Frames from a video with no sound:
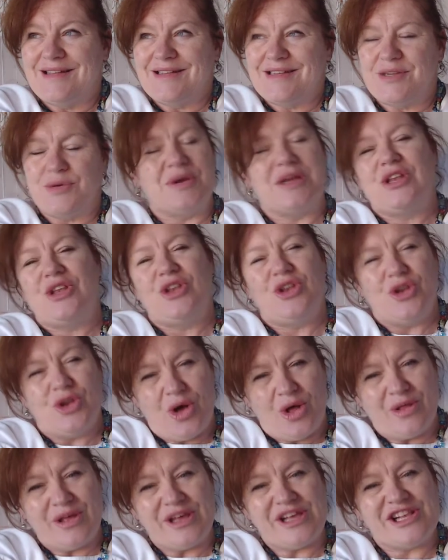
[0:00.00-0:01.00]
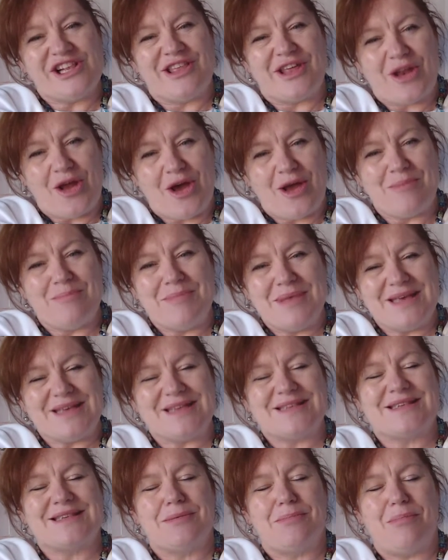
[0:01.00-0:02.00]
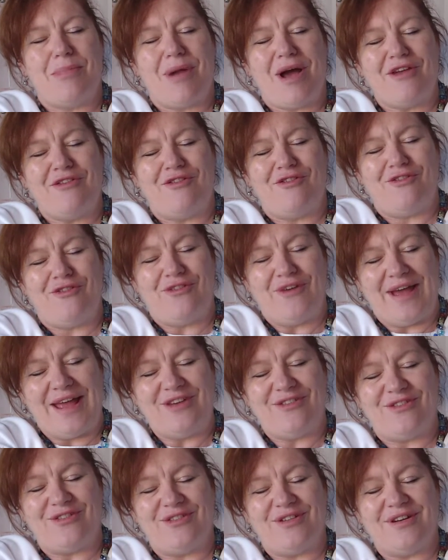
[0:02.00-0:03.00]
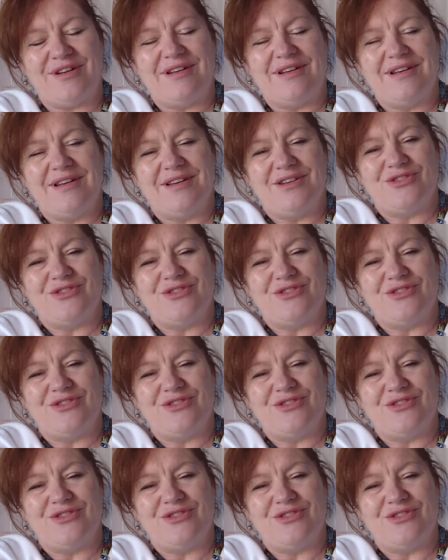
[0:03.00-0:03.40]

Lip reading: to acknowledge that I miss my favourite